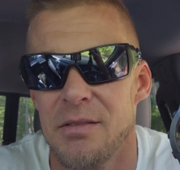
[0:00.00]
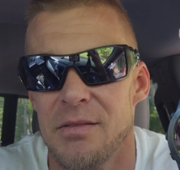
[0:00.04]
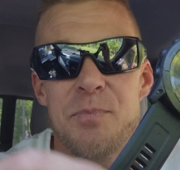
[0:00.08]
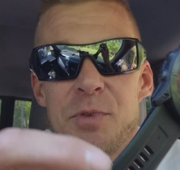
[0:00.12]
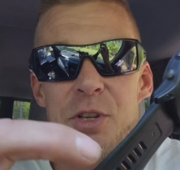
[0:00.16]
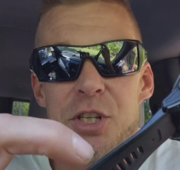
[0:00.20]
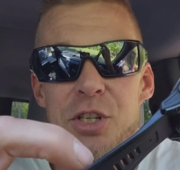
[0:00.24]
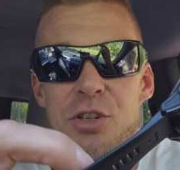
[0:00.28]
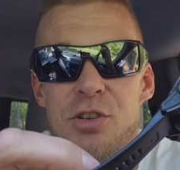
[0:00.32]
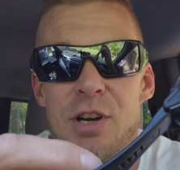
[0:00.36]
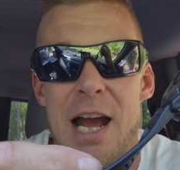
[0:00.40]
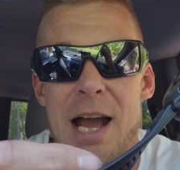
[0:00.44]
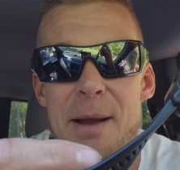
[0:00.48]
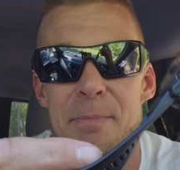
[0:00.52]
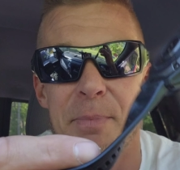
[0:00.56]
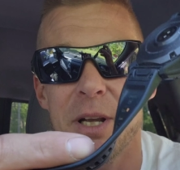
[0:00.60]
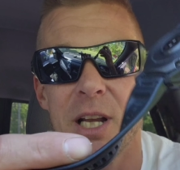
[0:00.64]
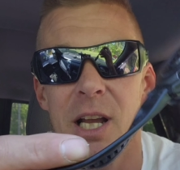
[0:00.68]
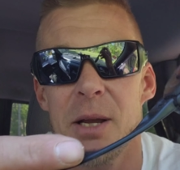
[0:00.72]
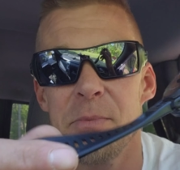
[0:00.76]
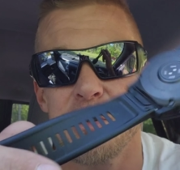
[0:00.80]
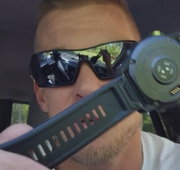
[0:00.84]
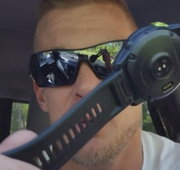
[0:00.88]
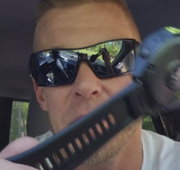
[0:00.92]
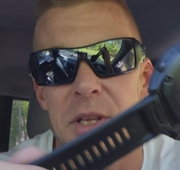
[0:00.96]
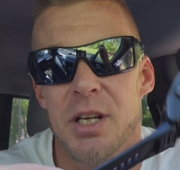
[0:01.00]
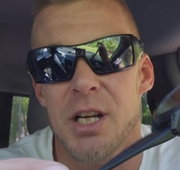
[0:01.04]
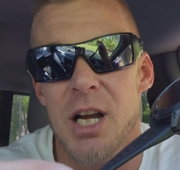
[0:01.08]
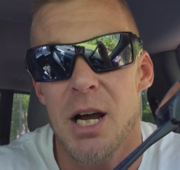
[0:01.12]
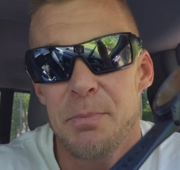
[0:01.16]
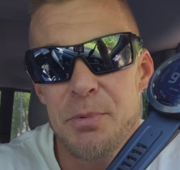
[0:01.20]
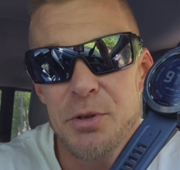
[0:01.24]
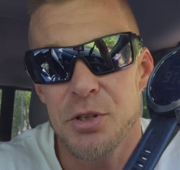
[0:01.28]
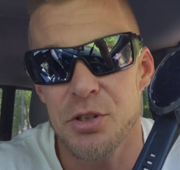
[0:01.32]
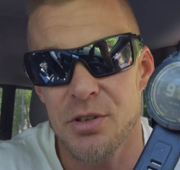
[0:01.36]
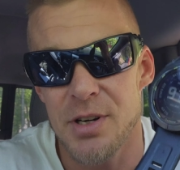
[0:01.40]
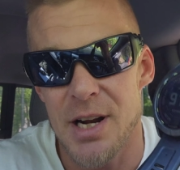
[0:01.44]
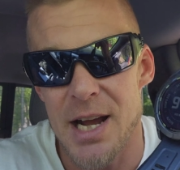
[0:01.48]
The strap, it comes with a
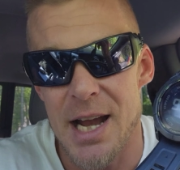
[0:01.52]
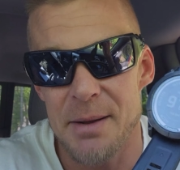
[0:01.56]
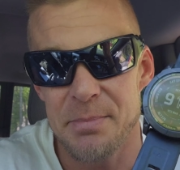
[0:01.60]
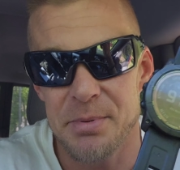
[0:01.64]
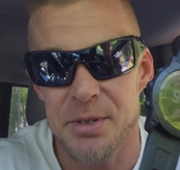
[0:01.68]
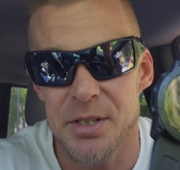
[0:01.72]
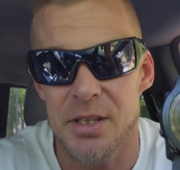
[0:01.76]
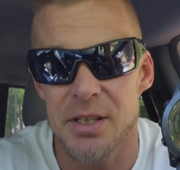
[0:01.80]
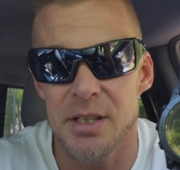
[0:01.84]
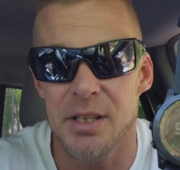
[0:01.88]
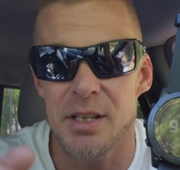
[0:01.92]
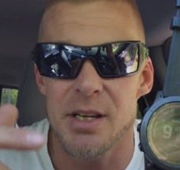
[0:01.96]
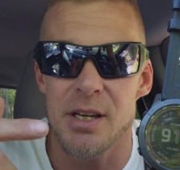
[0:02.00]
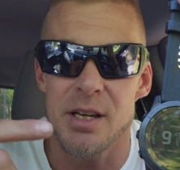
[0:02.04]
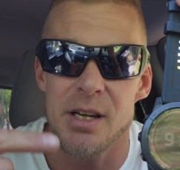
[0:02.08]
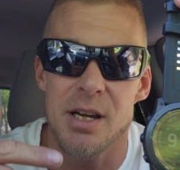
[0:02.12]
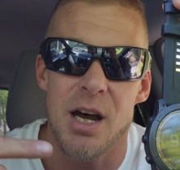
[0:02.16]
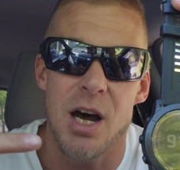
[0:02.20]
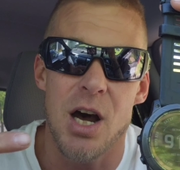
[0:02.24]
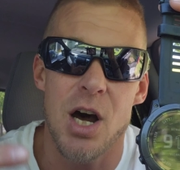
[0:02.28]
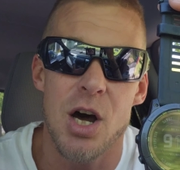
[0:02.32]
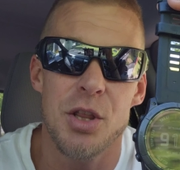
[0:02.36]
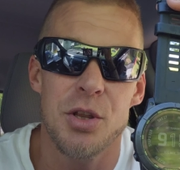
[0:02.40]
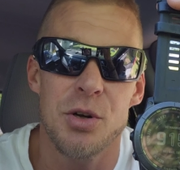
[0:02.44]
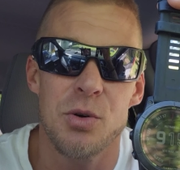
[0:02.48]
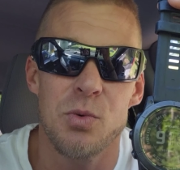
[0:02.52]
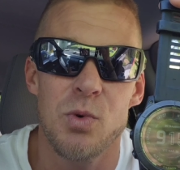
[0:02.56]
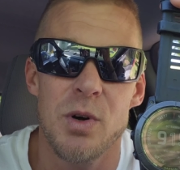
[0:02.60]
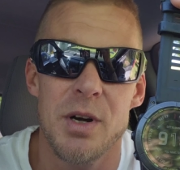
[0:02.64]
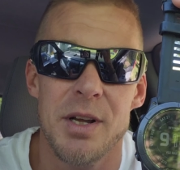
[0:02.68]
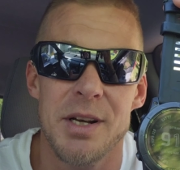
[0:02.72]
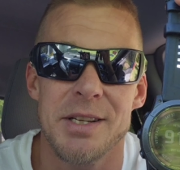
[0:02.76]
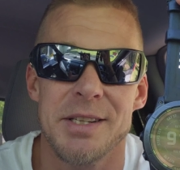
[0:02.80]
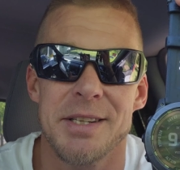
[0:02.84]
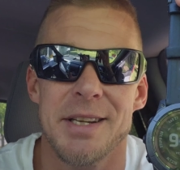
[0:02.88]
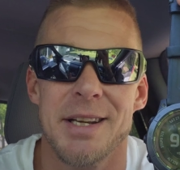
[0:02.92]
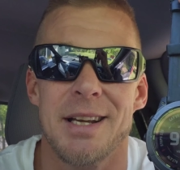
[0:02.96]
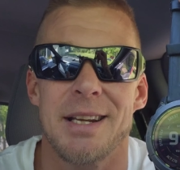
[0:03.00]
couple straps. The other
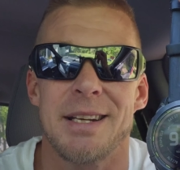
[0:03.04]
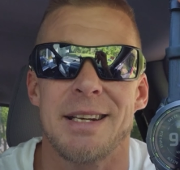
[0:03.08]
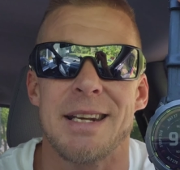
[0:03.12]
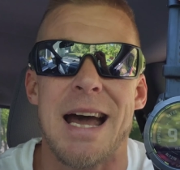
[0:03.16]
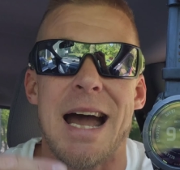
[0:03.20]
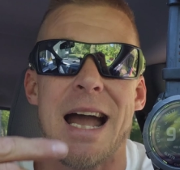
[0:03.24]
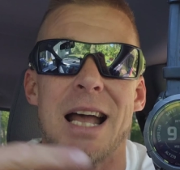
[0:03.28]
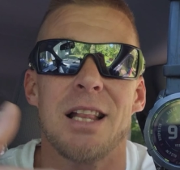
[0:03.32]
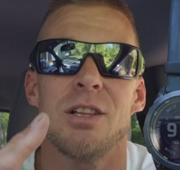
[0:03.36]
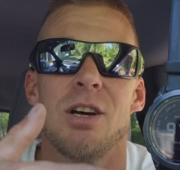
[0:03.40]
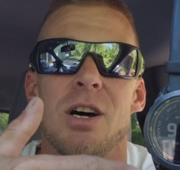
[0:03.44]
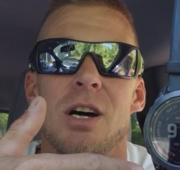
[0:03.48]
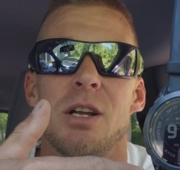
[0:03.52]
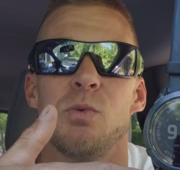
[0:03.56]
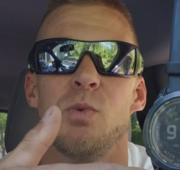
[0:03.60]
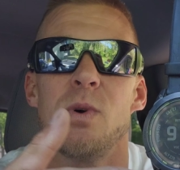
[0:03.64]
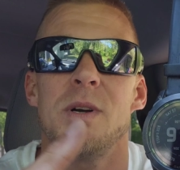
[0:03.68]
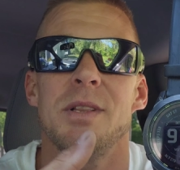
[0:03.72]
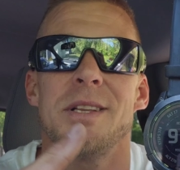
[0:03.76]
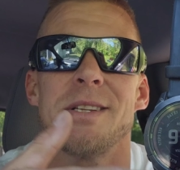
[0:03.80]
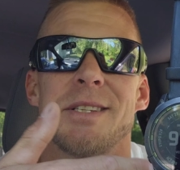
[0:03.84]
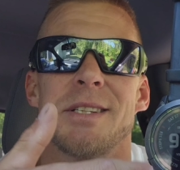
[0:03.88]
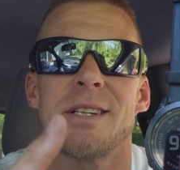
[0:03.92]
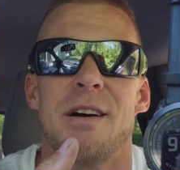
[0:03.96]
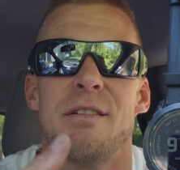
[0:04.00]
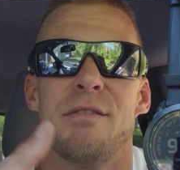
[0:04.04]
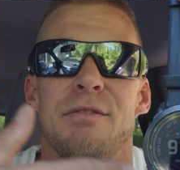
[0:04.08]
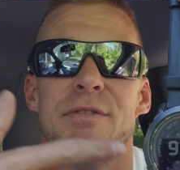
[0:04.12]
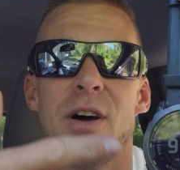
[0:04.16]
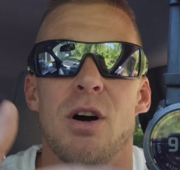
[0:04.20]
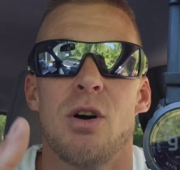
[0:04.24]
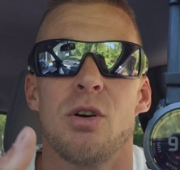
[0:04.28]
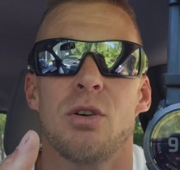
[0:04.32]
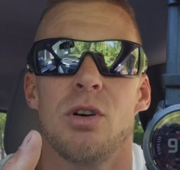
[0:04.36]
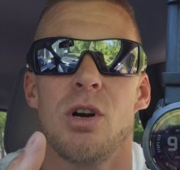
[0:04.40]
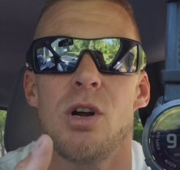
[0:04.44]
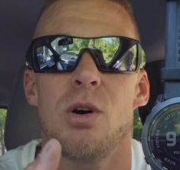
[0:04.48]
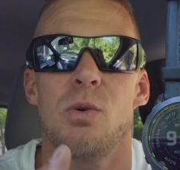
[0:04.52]
one is like a nylon one that's got
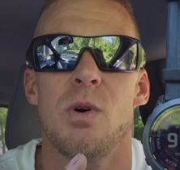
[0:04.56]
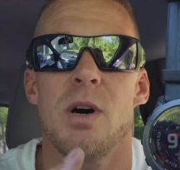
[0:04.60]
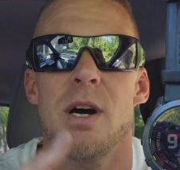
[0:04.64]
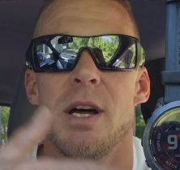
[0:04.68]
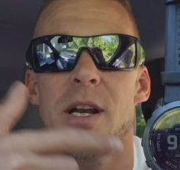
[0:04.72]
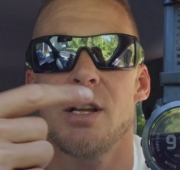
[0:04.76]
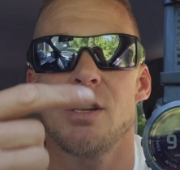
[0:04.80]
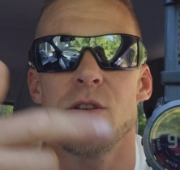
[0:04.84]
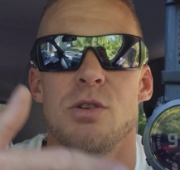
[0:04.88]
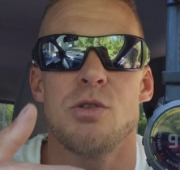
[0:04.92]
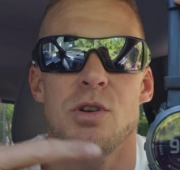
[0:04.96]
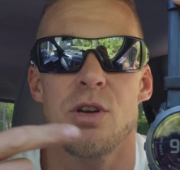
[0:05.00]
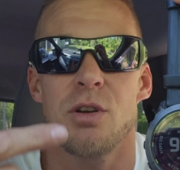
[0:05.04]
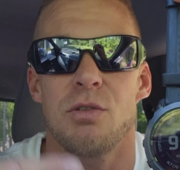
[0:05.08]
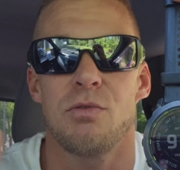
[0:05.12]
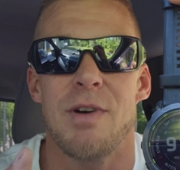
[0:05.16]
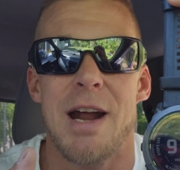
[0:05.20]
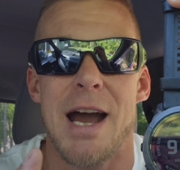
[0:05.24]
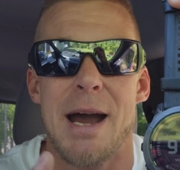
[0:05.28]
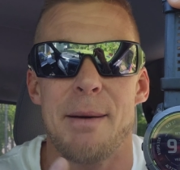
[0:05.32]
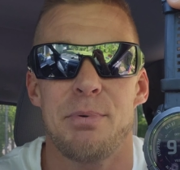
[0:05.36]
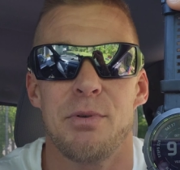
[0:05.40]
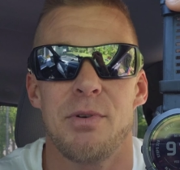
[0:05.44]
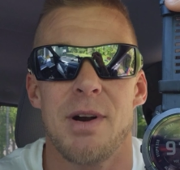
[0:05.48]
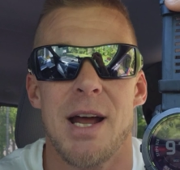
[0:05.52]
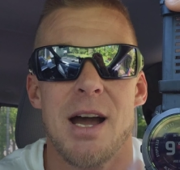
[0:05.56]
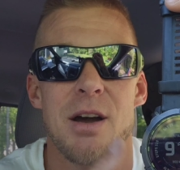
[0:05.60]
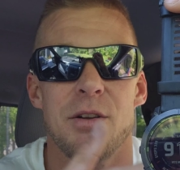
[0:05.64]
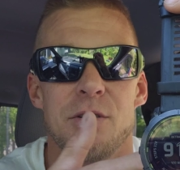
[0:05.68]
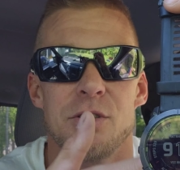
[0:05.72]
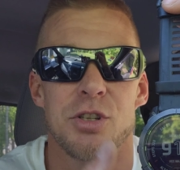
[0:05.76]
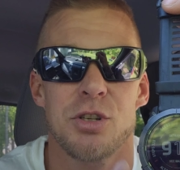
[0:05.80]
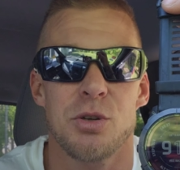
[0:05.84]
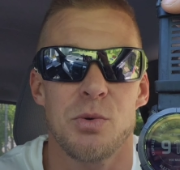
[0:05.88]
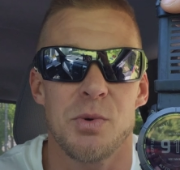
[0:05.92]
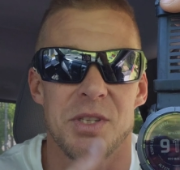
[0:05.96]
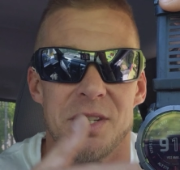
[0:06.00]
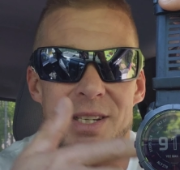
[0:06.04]
Velcro on it. You can wrap around
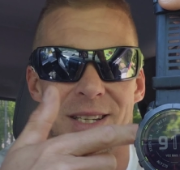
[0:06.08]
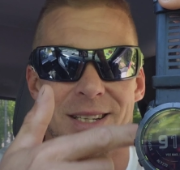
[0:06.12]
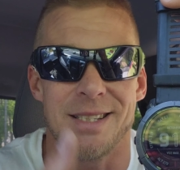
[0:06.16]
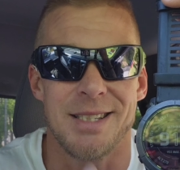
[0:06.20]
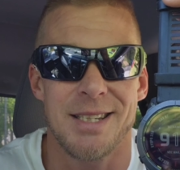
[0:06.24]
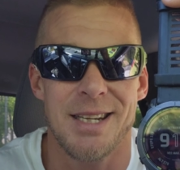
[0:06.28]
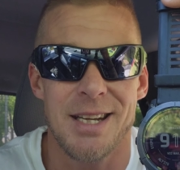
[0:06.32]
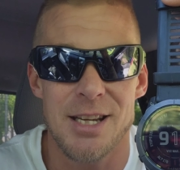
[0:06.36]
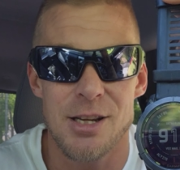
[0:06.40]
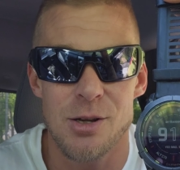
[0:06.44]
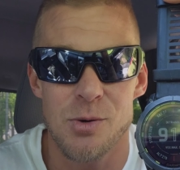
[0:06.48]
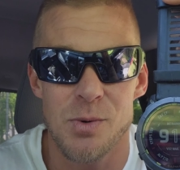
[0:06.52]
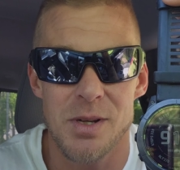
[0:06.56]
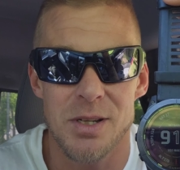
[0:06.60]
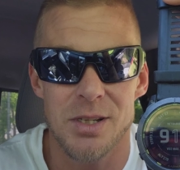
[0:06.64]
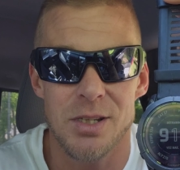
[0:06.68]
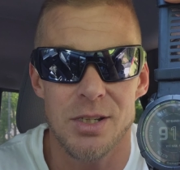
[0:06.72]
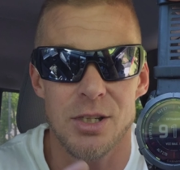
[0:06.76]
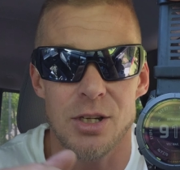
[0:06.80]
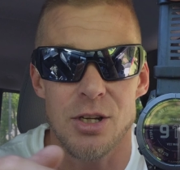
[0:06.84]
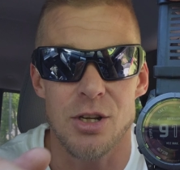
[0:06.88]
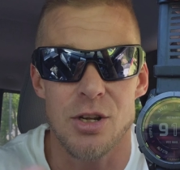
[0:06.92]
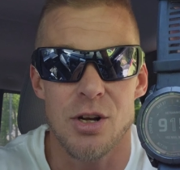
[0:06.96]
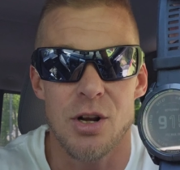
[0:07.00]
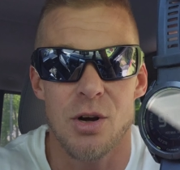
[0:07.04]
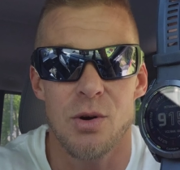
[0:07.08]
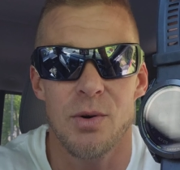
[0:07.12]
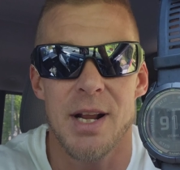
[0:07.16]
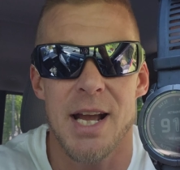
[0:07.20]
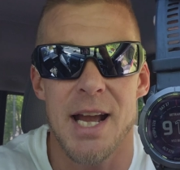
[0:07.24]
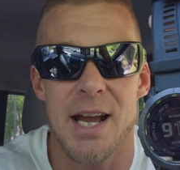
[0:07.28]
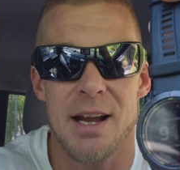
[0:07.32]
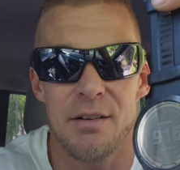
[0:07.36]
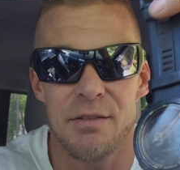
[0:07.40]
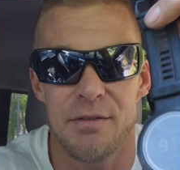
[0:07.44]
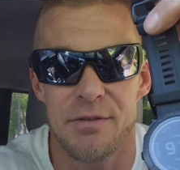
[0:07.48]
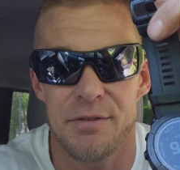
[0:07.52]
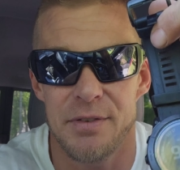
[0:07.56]
so it's continuous, so you don't
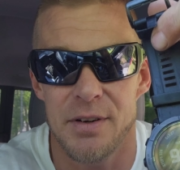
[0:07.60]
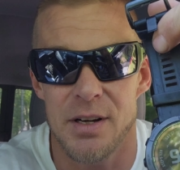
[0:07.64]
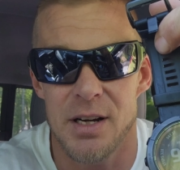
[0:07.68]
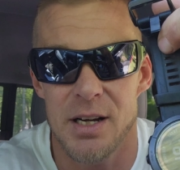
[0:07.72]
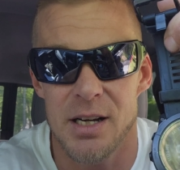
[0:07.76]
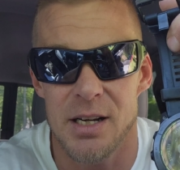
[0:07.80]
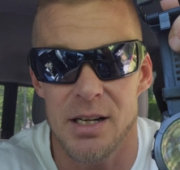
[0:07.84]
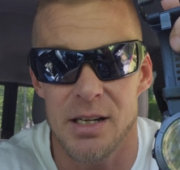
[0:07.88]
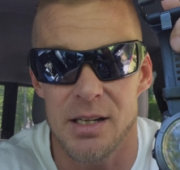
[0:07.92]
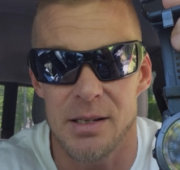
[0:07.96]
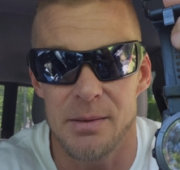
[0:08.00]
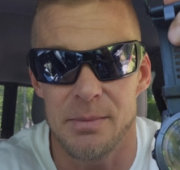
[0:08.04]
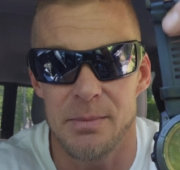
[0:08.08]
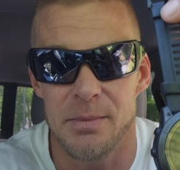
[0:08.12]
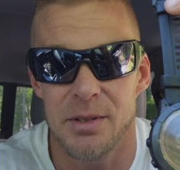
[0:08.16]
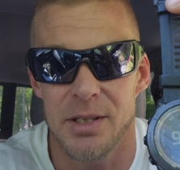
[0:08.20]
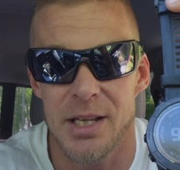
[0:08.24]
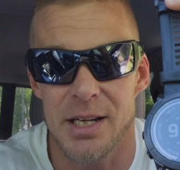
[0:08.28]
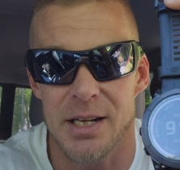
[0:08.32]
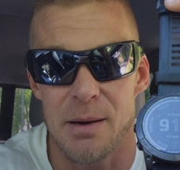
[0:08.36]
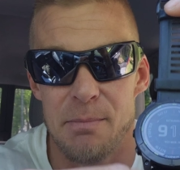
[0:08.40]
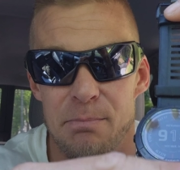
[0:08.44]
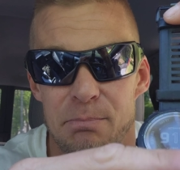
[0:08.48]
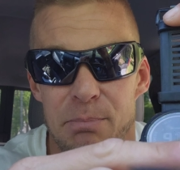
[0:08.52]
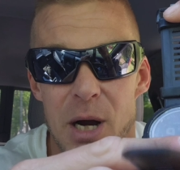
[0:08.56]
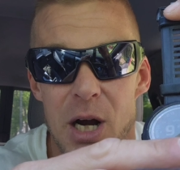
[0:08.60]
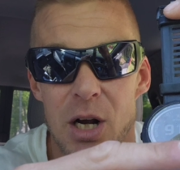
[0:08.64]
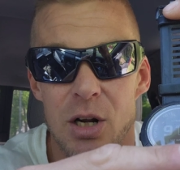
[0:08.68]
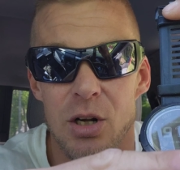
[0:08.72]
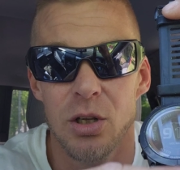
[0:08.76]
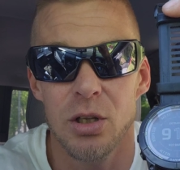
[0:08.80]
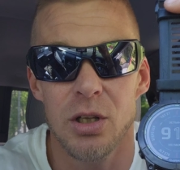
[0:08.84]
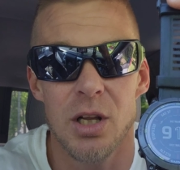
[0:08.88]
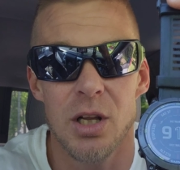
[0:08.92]
have like a buckle